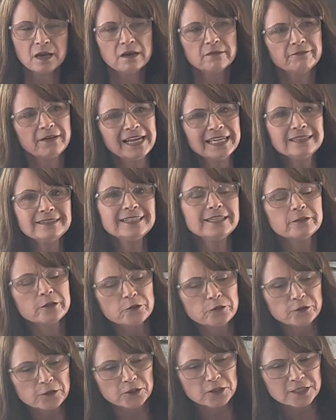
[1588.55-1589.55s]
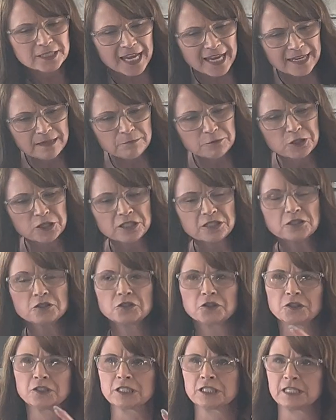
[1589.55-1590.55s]
Finally, the third time, Jesus
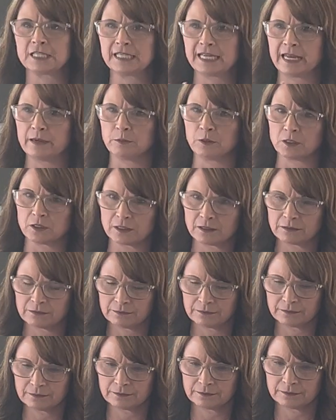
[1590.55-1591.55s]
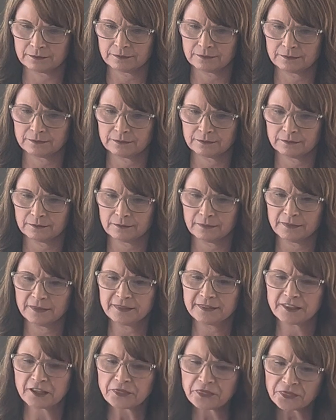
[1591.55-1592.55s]
turns the tables.
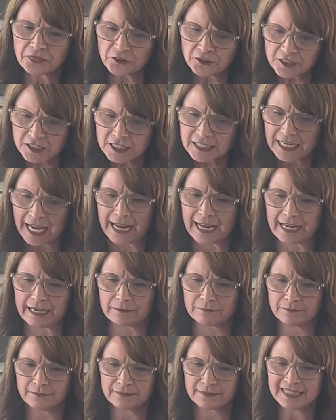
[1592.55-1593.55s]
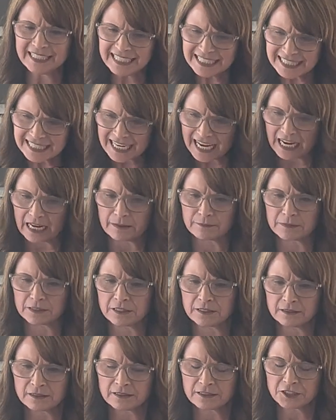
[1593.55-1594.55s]
The third time, this time,
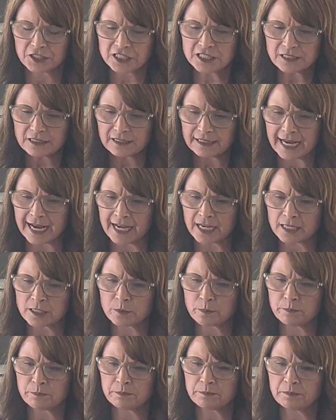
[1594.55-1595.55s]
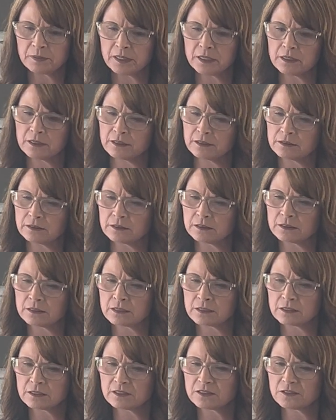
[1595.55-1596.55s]
Jesus asked Peter,
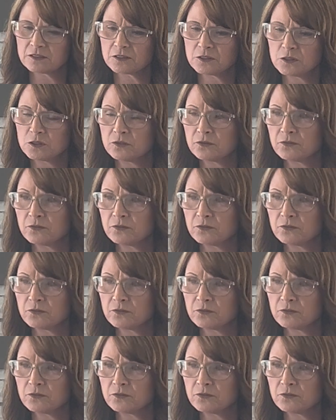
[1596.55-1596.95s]
do you